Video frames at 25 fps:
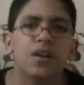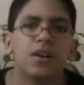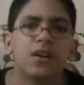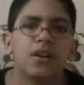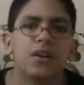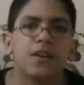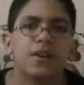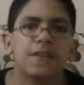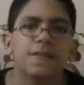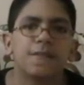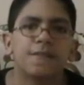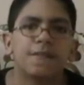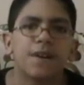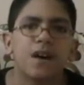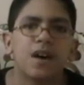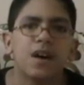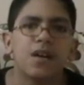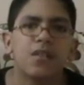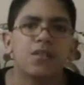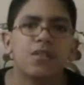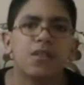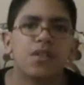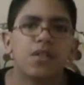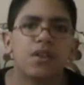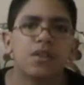he
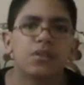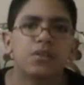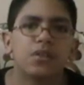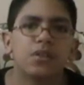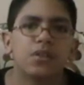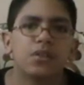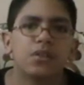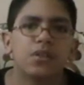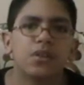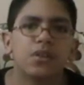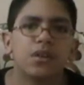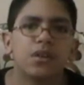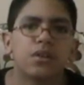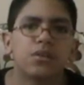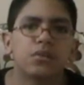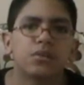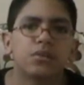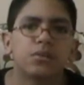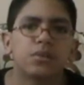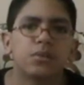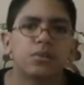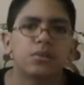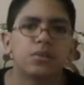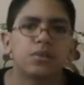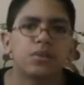found that all the
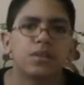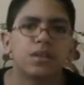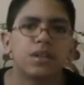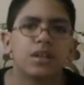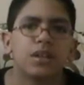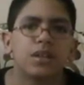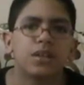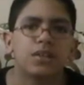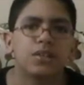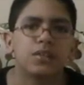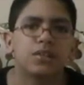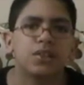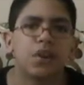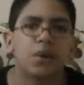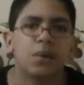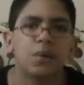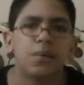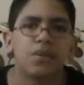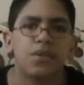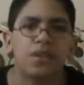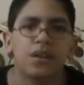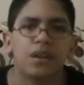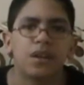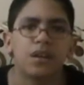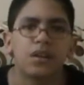doctors were saying the same
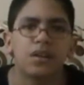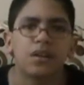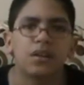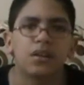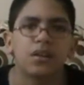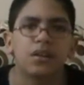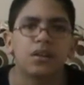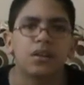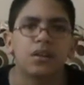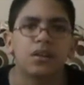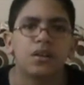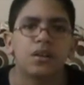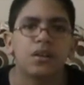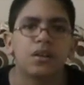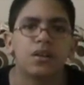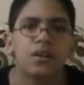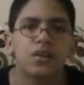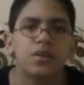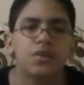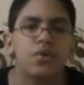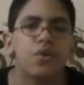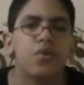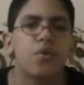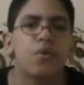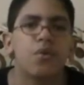thing.
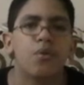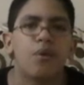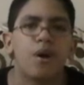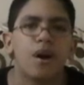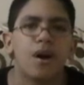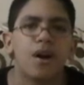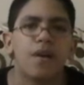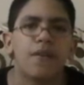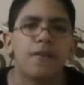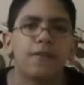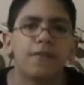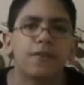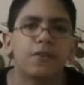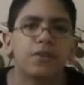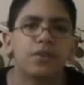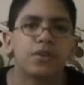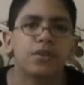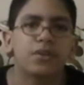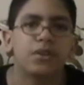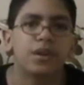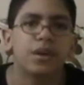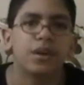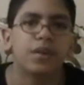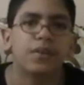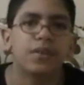Your wife could
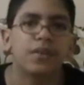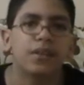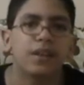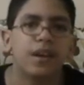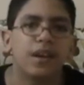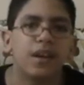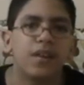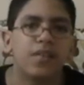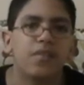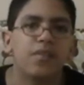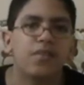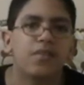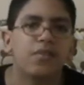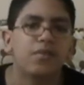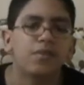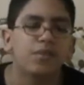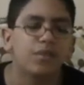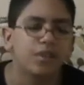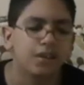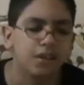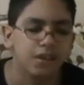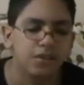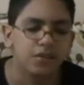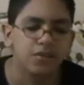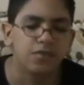not give
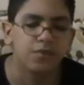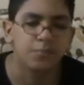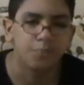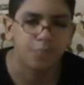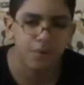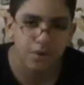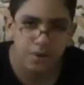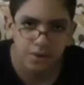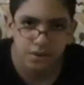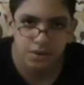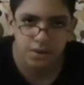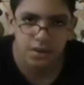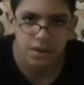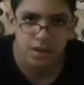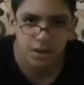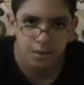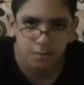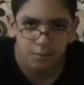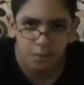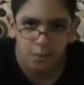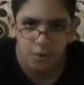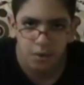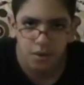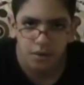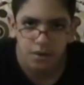birth
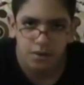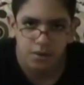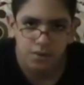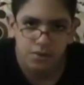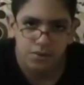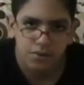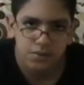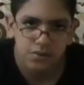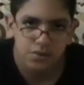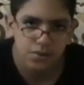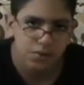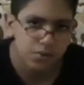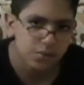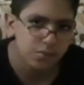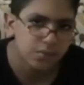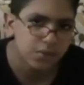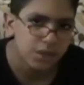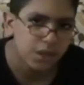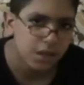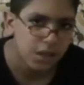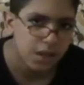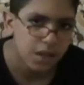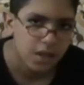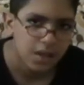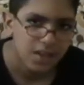anymore. So
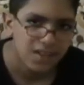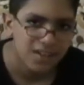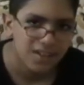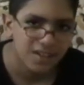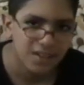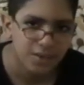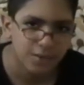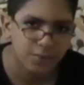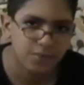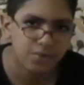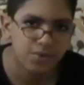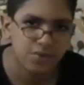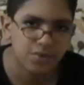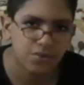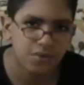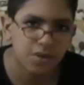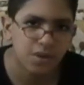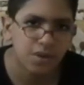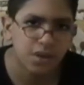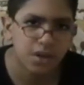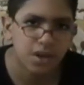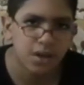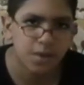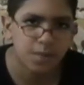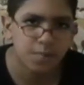he was
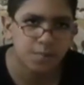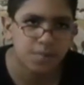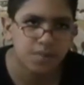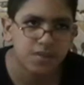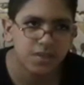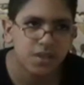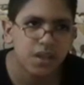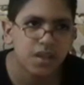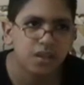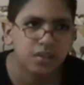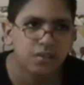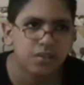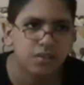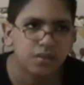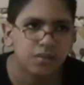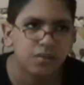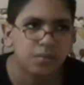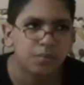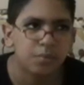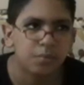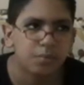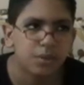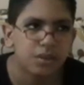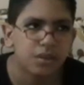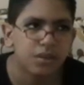really upset,
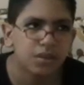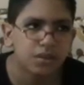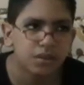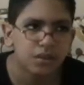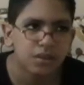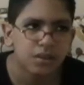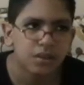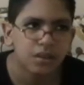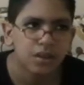but